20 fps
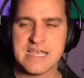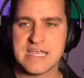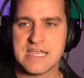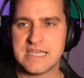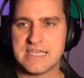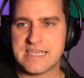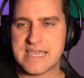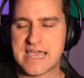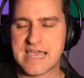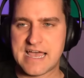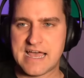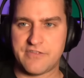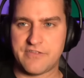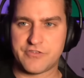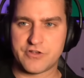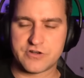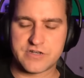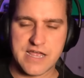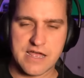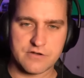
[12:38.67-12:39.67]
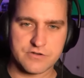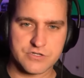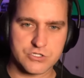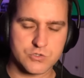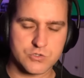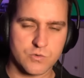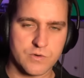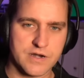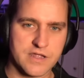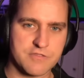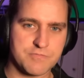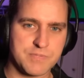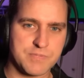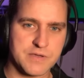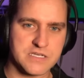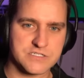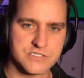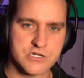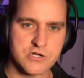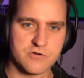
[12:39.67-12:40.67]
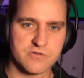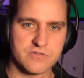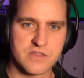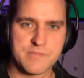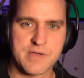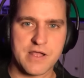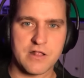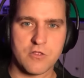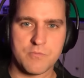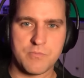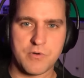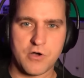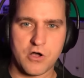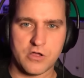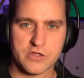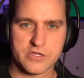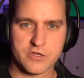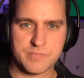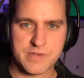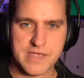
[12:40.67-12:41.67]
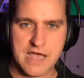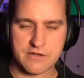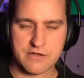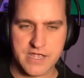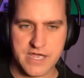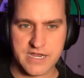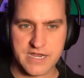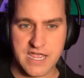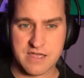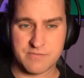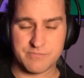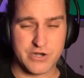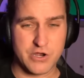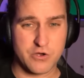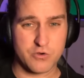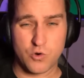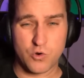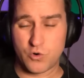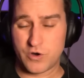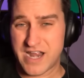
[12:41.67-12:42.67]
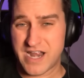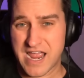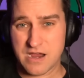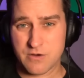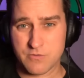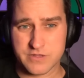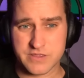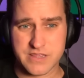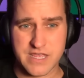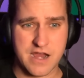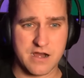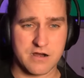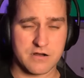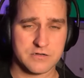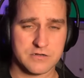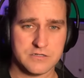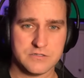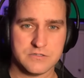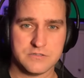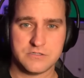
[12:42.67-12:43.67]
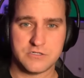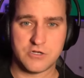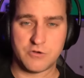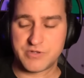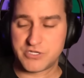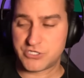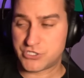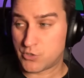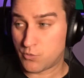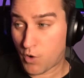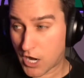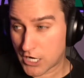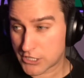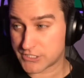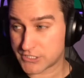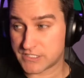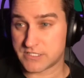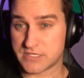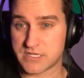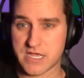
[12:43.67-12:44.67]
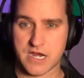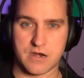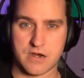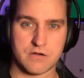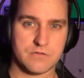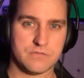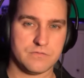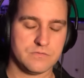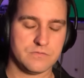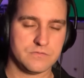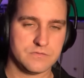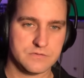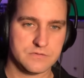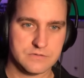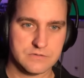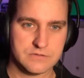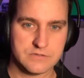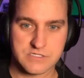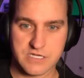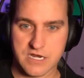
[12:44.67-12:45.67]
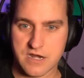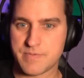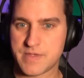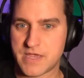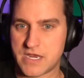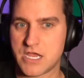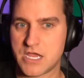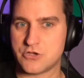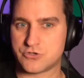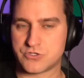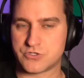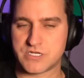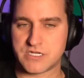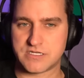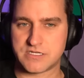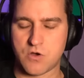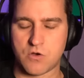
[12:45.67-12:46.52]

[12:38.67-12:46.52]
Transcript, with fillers: Yeah, they're down to 20th because no LaMelo Ball, he'll be out yet again, but no Gordon Hayward there, no PJ Washington there. It's going to be an interesting.